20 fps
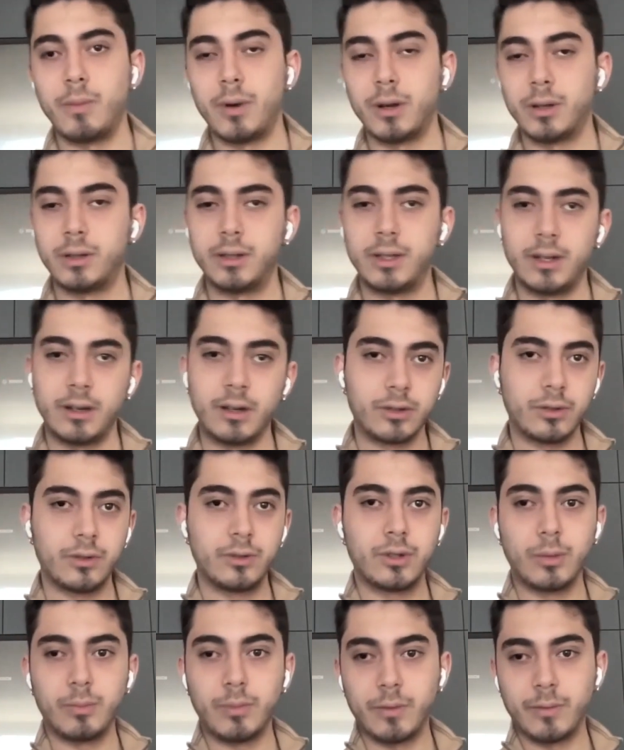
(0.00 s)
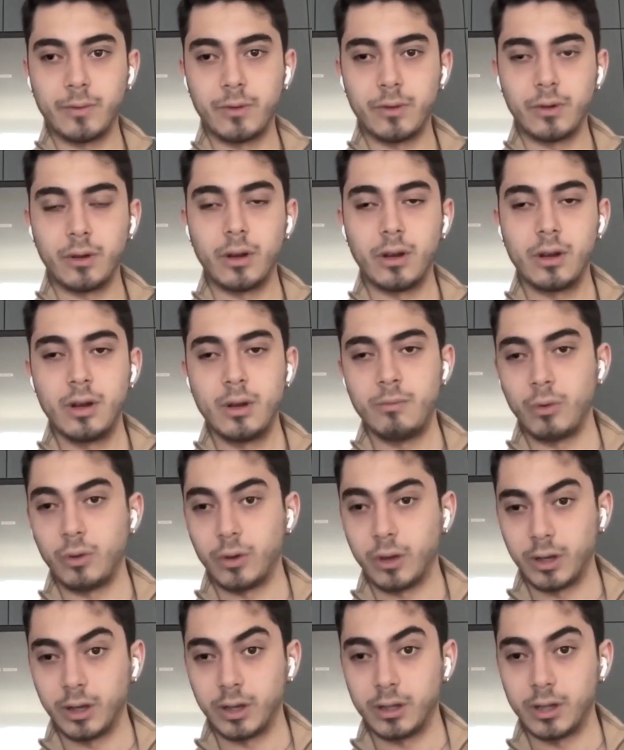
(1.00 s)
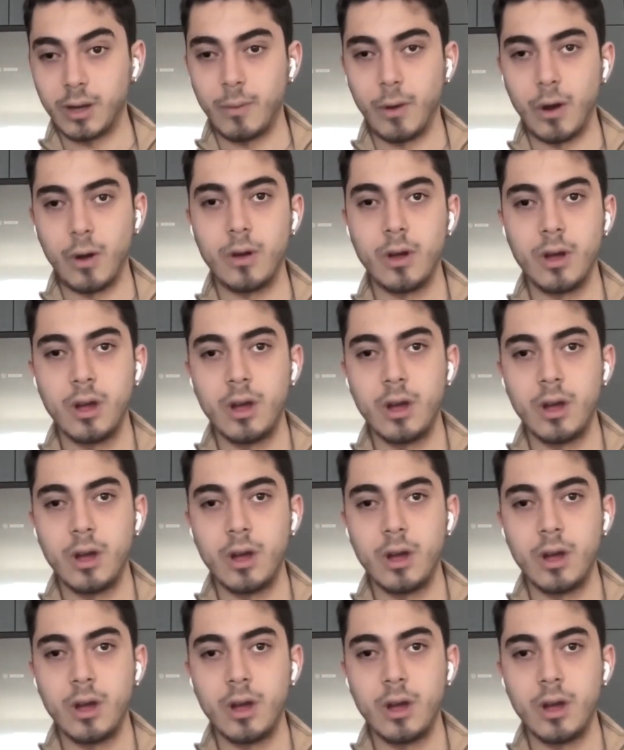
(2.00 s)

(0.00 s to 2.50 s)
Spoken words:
but there's also before booking a demo.